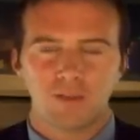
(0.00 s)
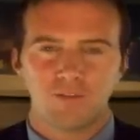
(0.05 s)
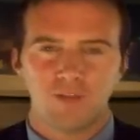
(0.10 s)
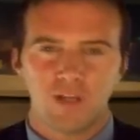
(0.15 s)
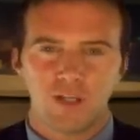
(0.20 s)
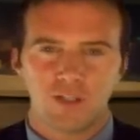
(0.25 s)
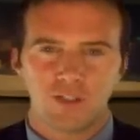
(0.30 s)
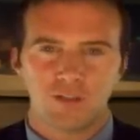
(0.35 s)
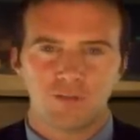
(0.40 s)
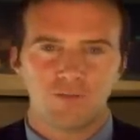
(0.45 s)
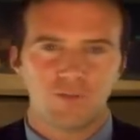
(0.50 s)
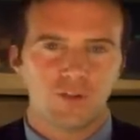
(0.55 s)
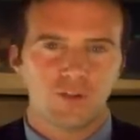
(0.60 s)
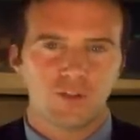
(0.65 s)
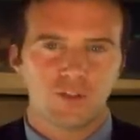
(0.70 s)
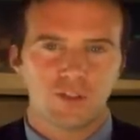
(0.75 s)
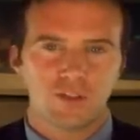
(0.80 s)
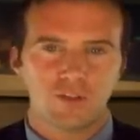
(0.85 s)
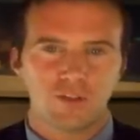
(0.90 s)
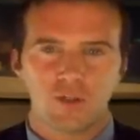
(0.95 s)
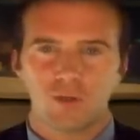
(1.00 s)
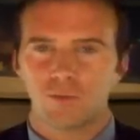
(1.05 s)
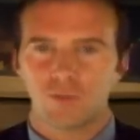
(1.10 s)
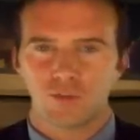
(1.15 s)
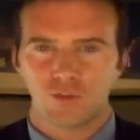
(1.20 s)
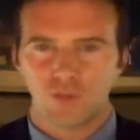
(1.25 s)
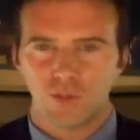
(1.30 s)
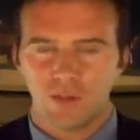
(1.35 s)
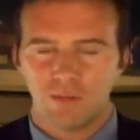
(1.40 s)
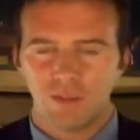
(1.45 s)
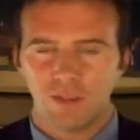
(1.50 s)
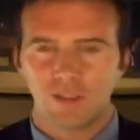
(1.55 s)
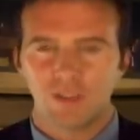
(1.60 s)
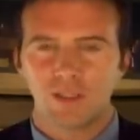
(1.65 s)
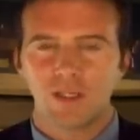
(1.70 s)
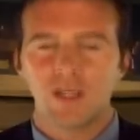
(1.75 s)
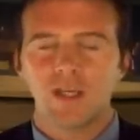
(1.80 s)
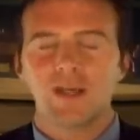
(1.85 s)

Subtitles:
facial infusion dermal treatment